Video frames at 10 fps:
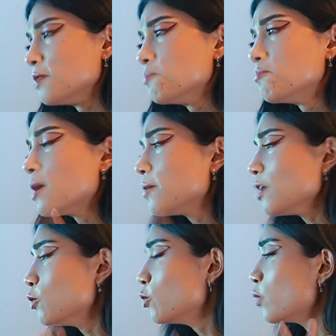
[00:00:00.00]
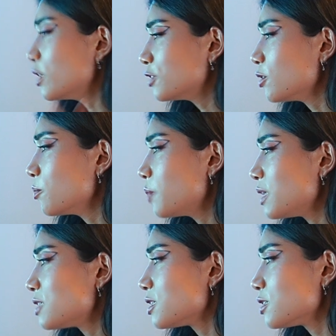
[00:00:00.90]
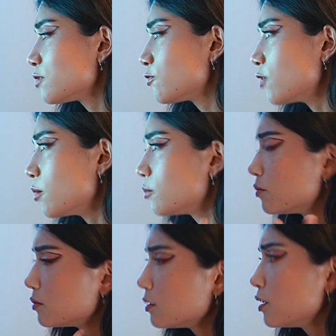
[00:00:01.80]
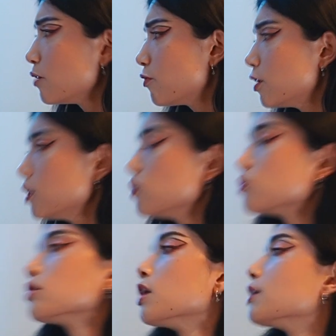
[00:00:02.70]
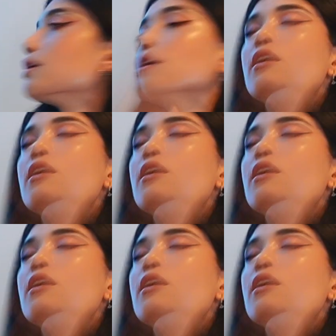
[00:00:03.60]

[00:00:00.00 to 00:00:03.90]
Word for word: Maybe I will wear some pieces from different looks, like,